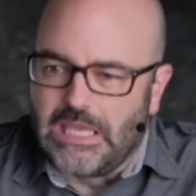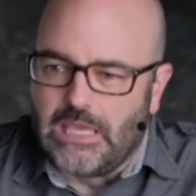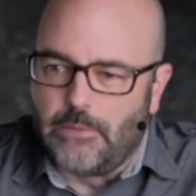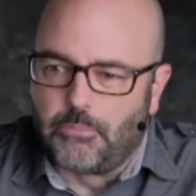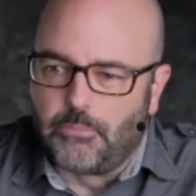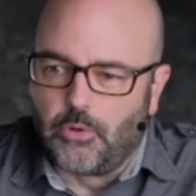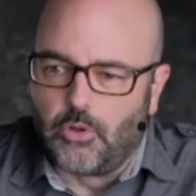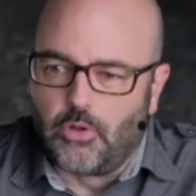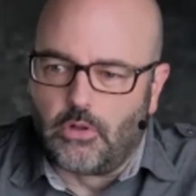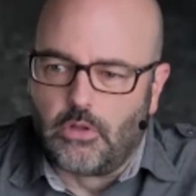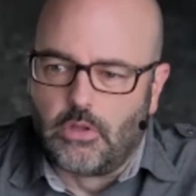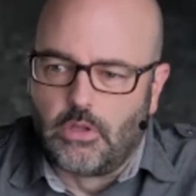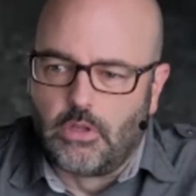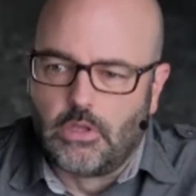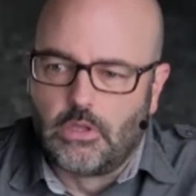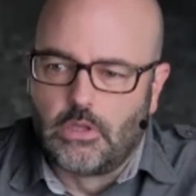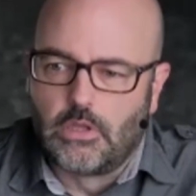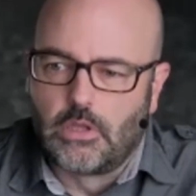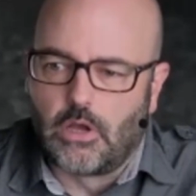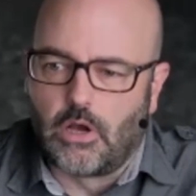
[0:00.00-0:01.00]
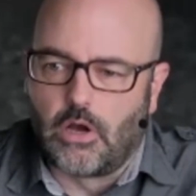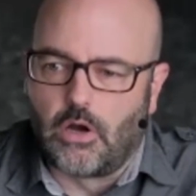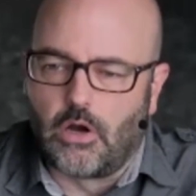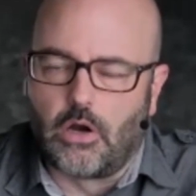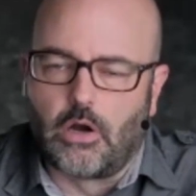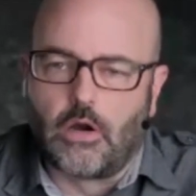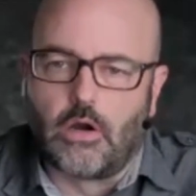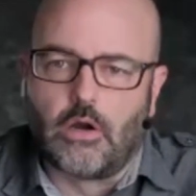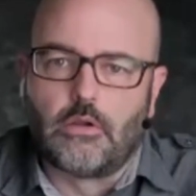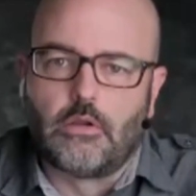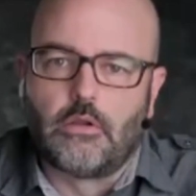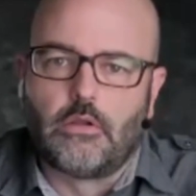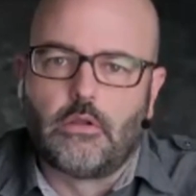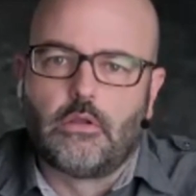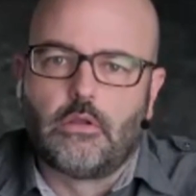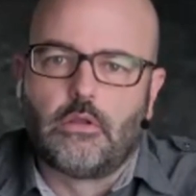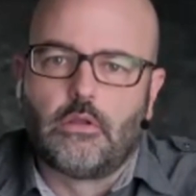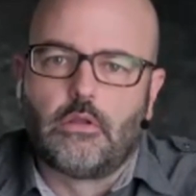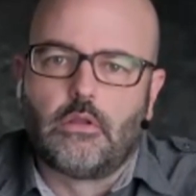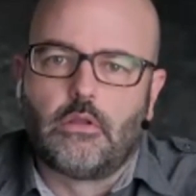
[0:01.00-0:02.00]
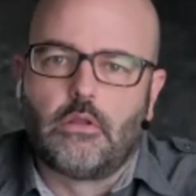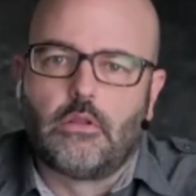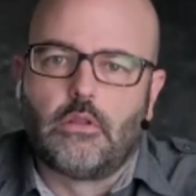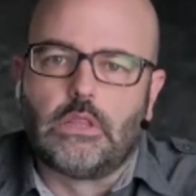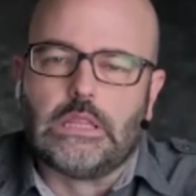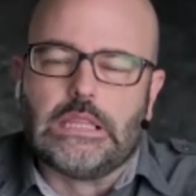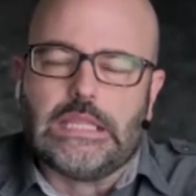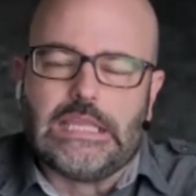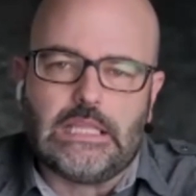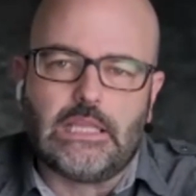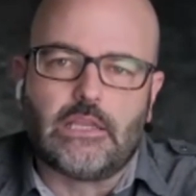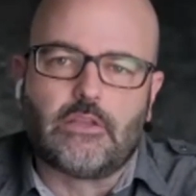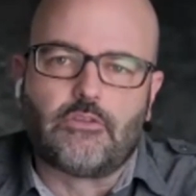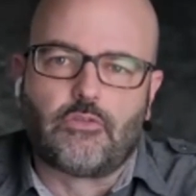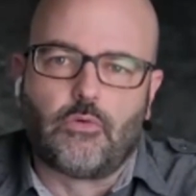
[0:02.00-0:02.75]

people are leaning